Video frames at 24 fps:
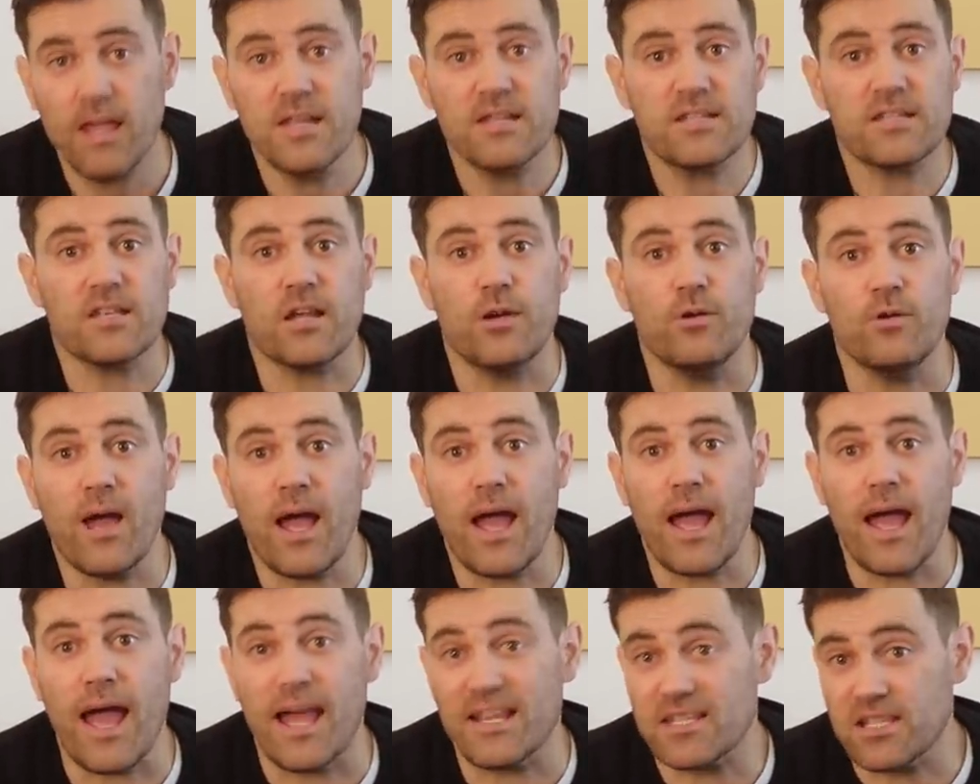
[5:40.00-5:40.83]
So,
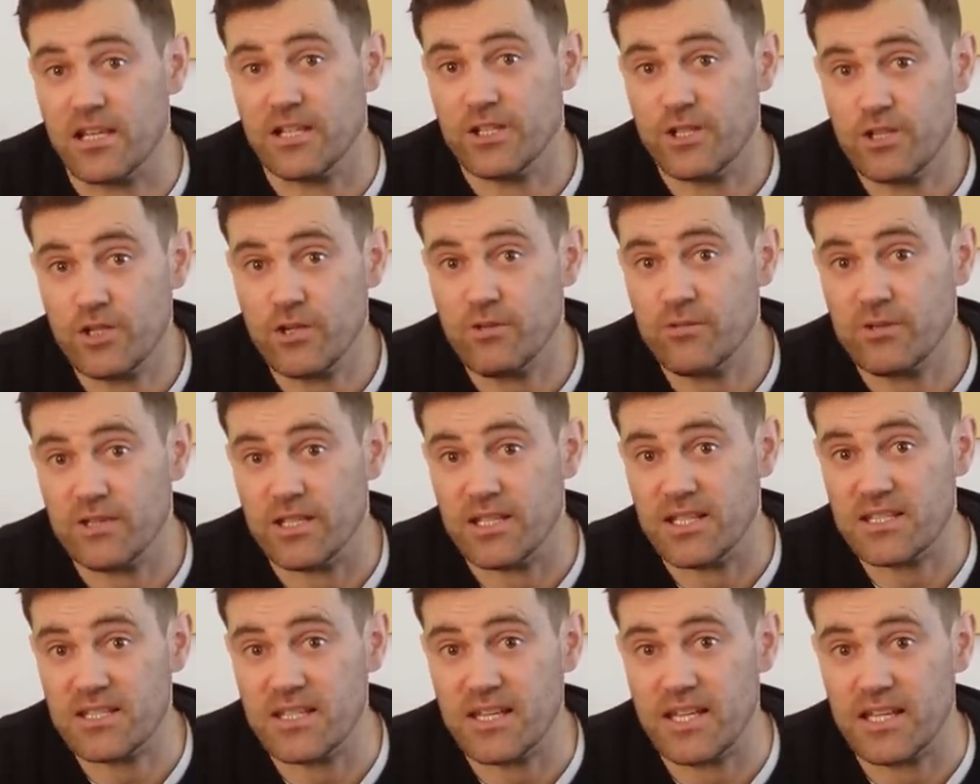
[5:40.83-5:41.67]
as I shoot
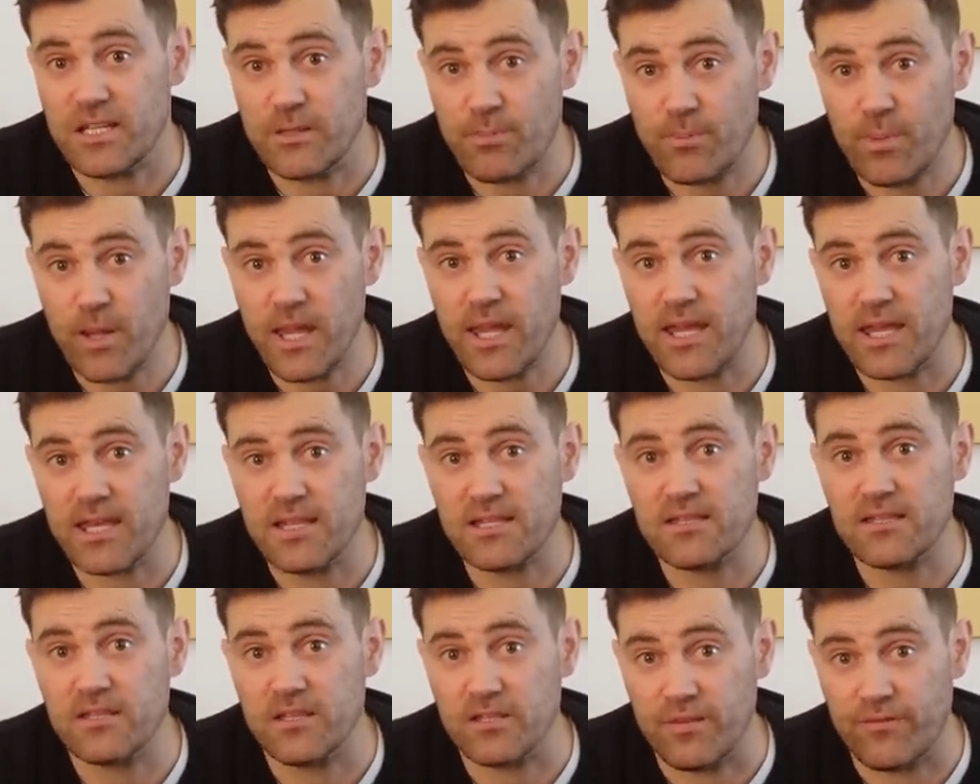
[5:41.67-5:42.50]
this, it
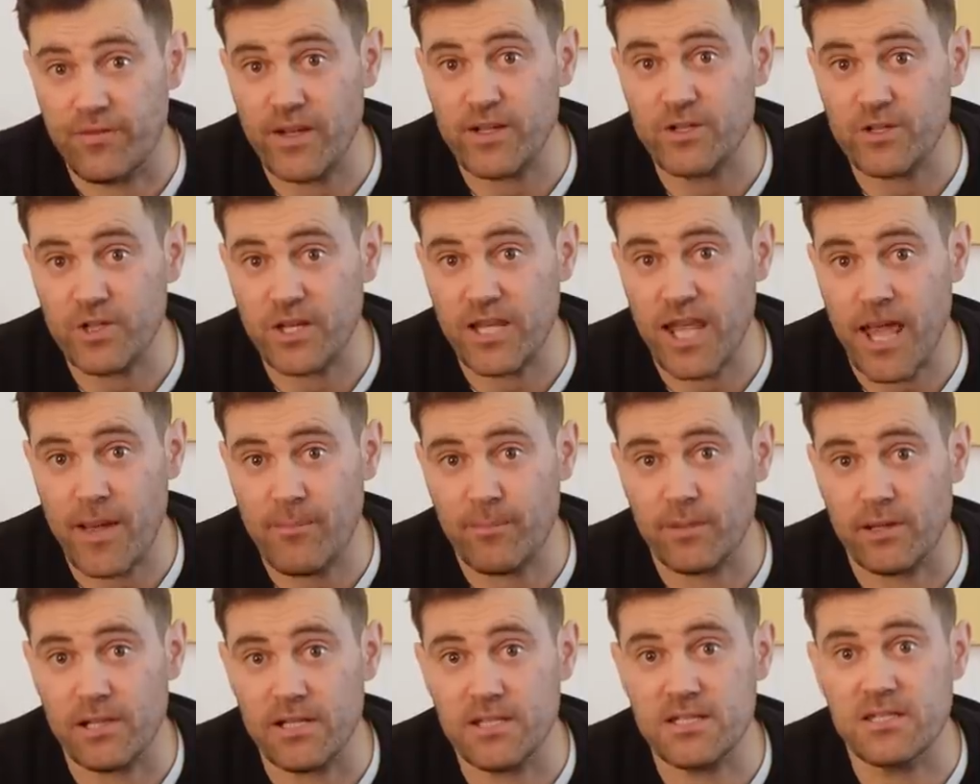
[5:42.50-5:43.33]
appears that the venture
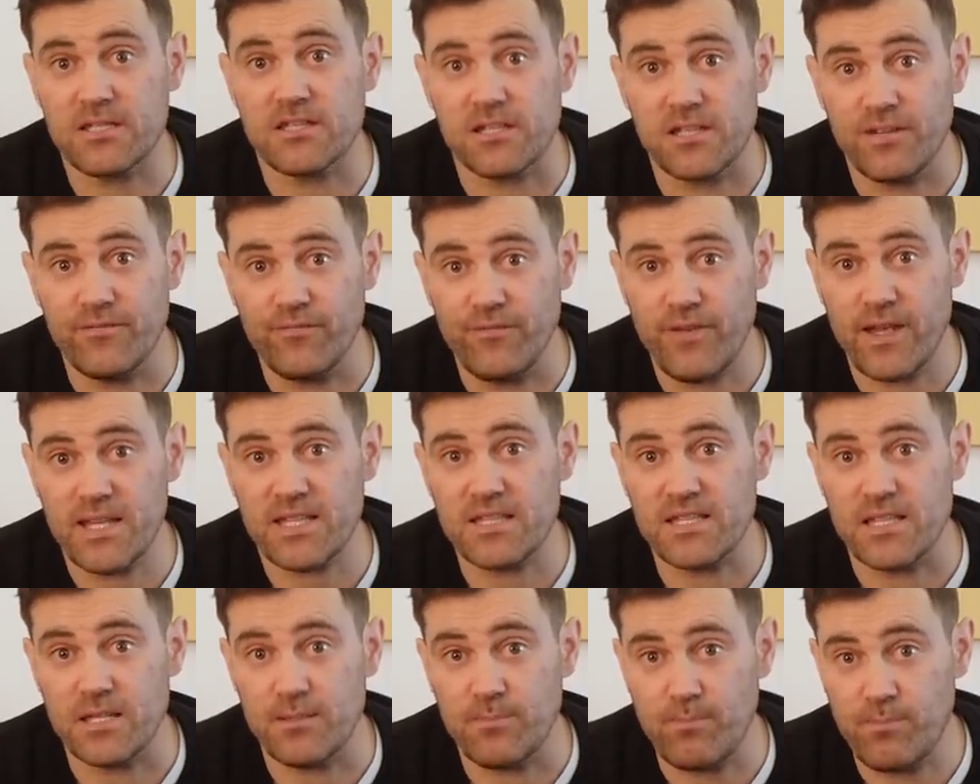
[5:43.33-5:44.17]
capitalists that
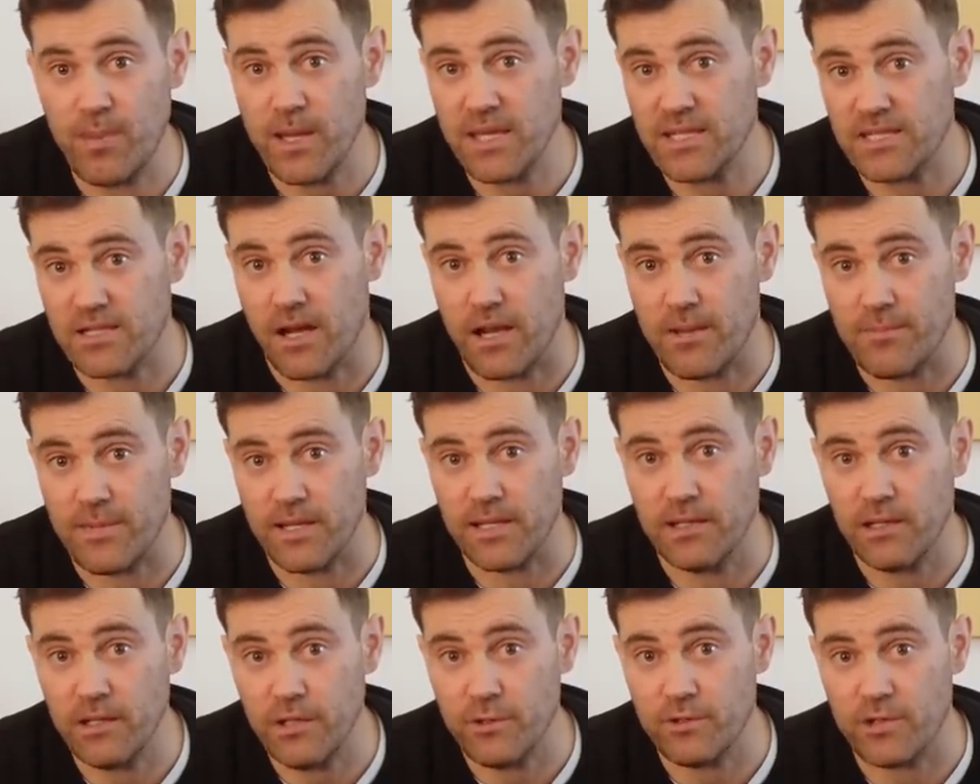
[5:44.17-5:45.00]
invested big time
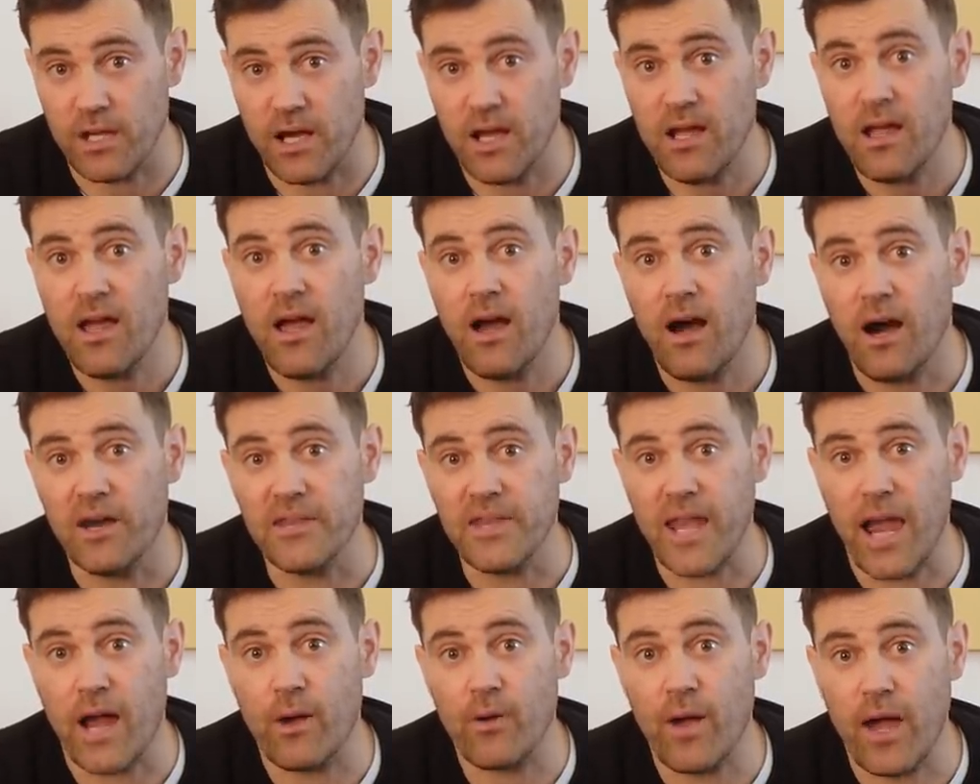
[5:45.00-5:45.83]
in Luna are
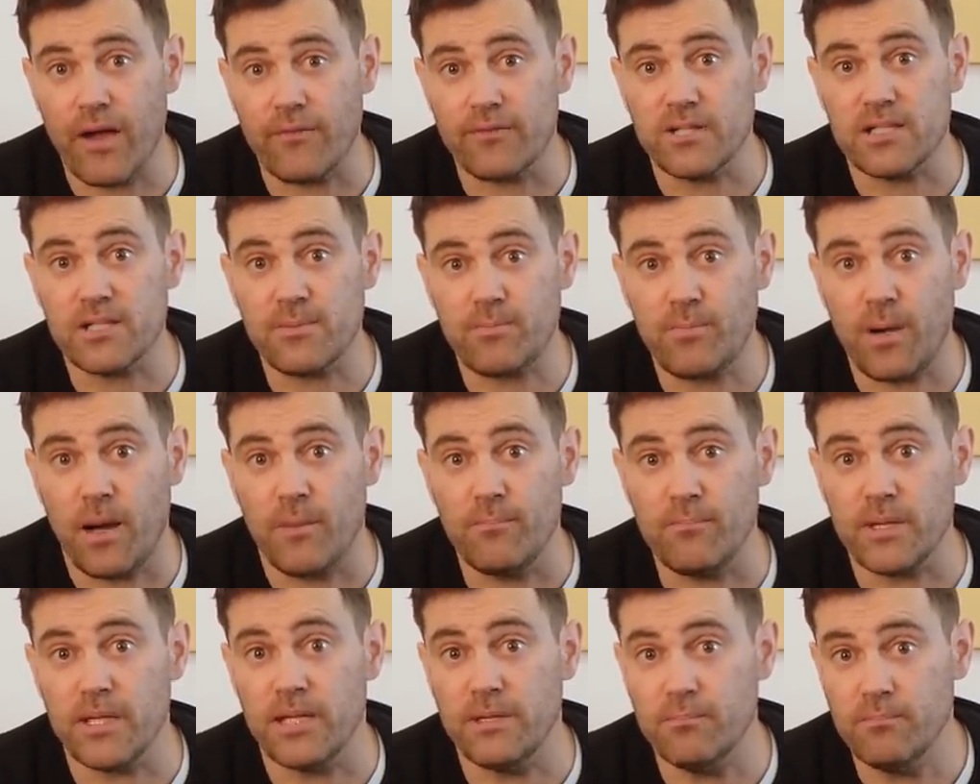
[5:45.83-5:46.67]
now having to
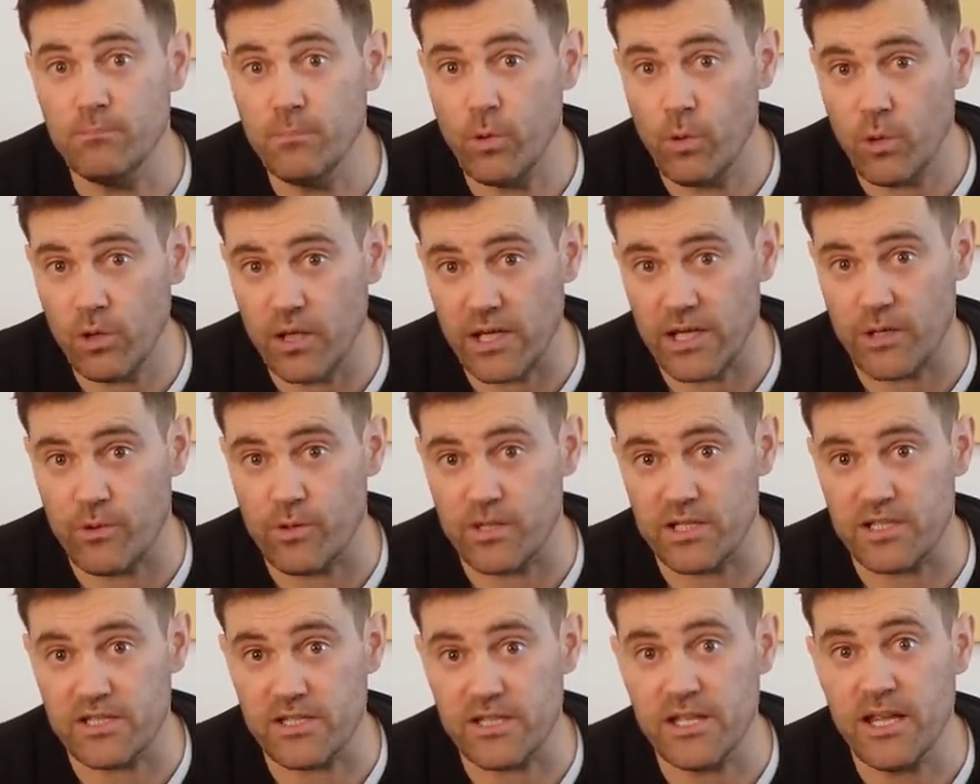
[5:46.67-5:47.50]
pump in more
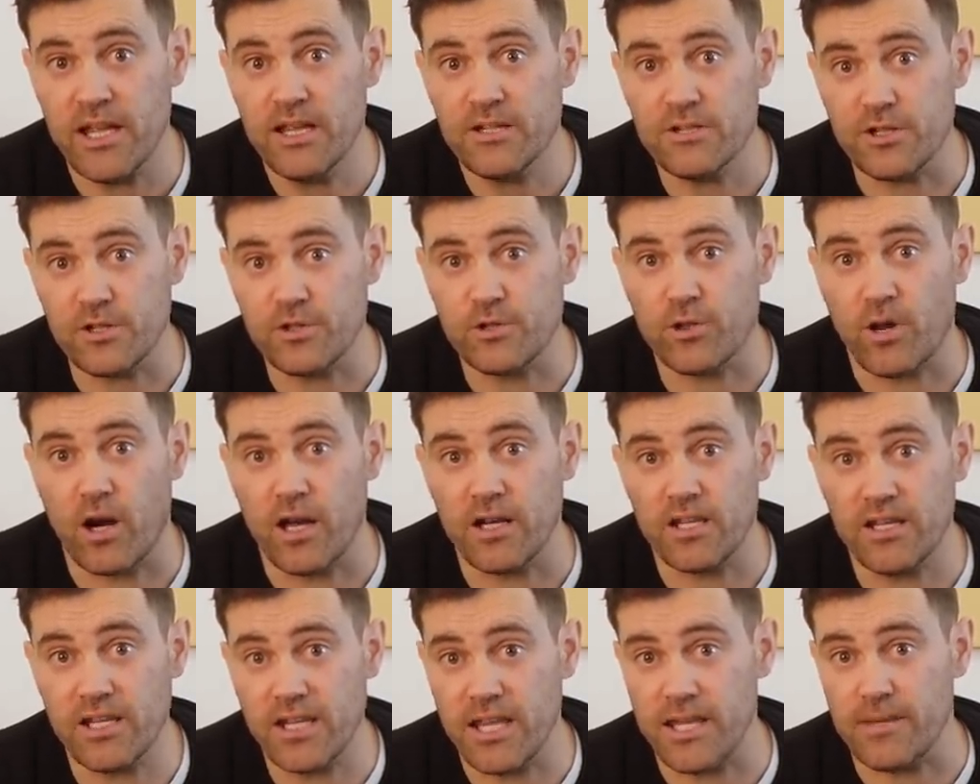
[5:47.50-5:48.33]
liquidity to try
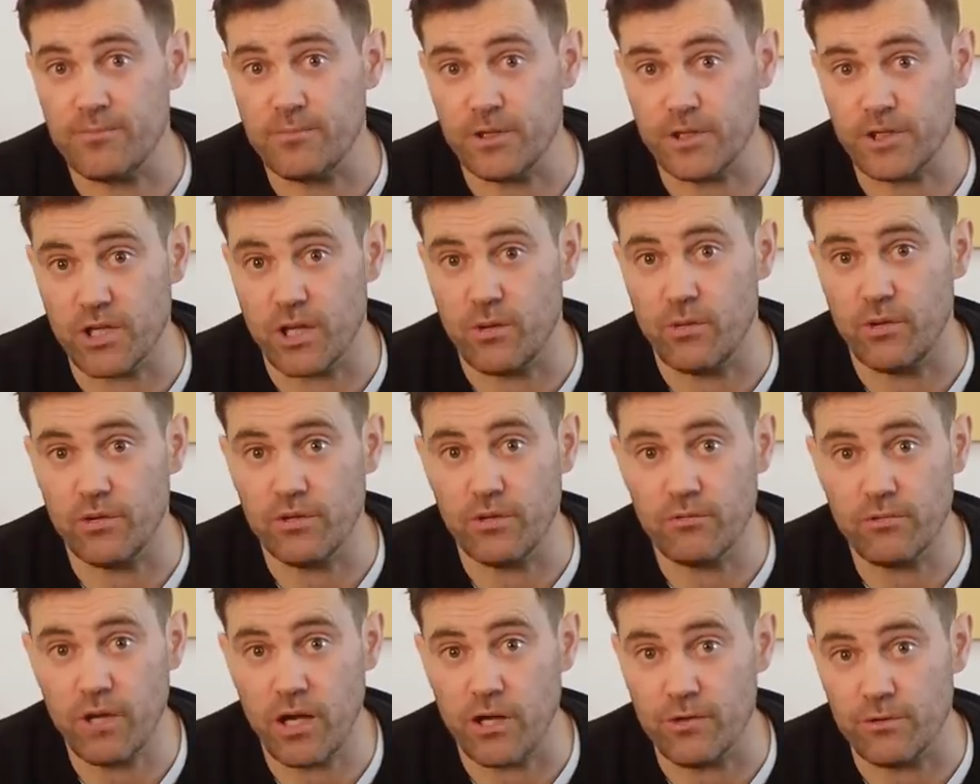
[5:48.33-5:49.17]
and keep the show
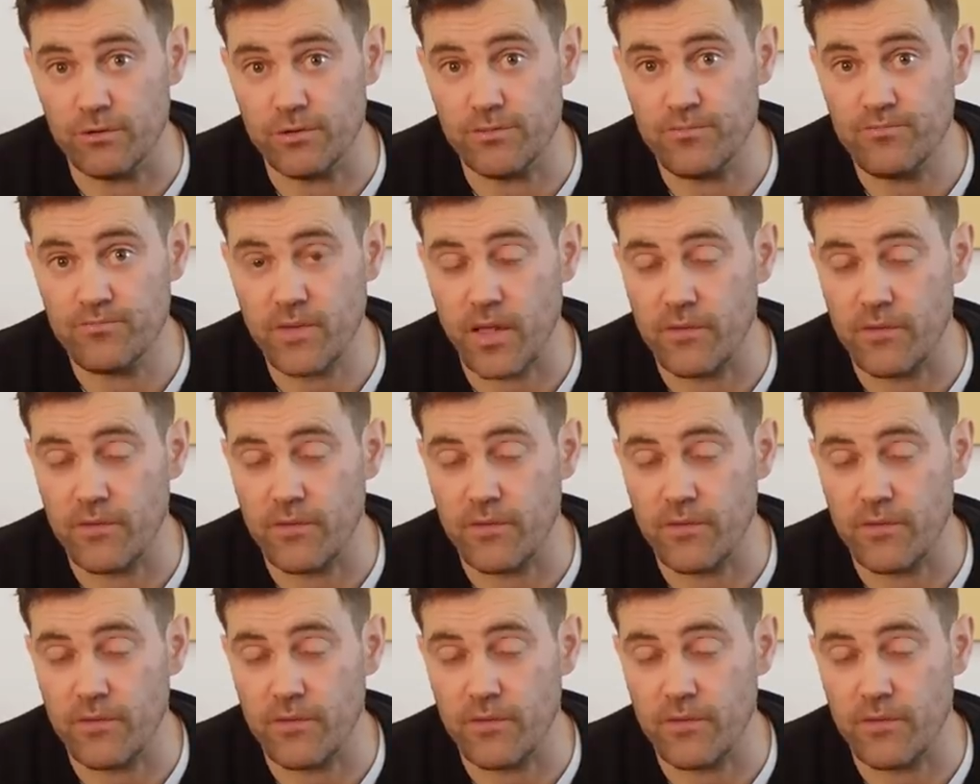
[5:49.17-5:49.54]
on the road.